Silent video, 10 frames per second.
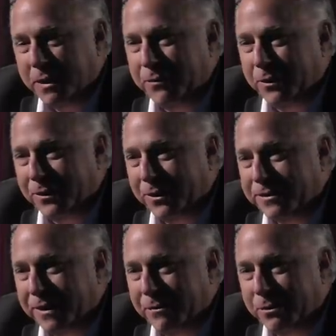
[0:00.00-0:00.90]
back for a
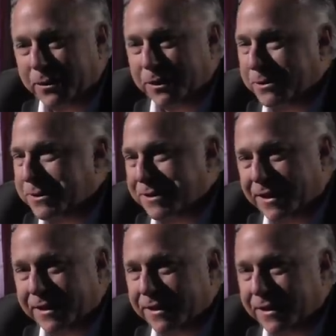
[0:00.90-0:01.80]
long time, like we always
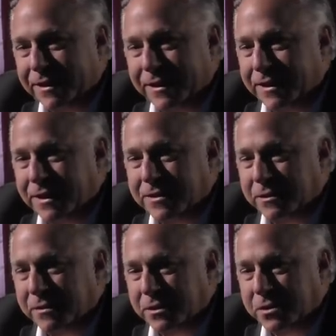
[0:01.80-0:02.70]
say,
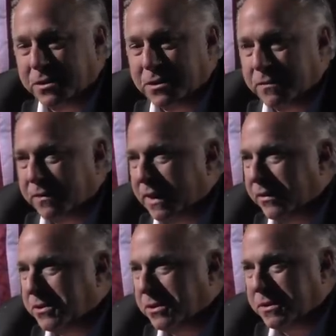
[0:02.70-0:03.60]
the church is divine,
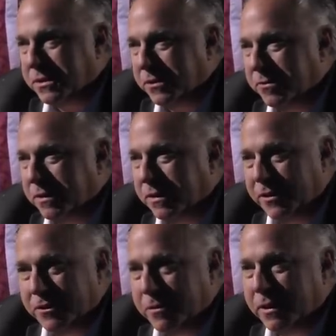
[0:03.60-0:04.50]
the church is human.
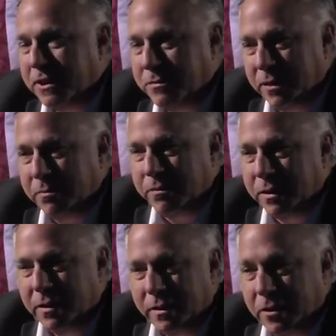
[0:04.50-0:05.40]
The
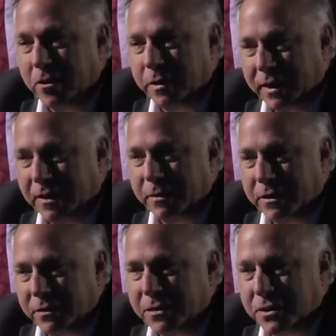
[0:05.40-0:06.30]
human element
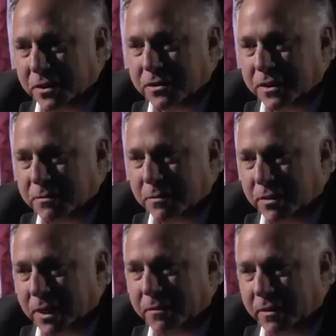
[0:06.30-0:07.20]
of the church has been
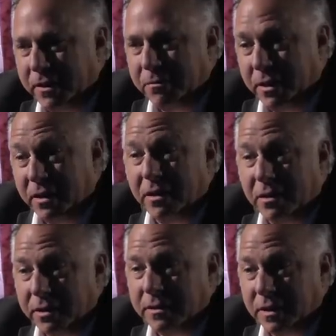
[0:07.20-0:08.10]
populated by
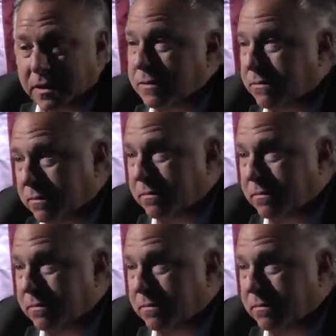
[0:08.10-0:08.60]
lunatics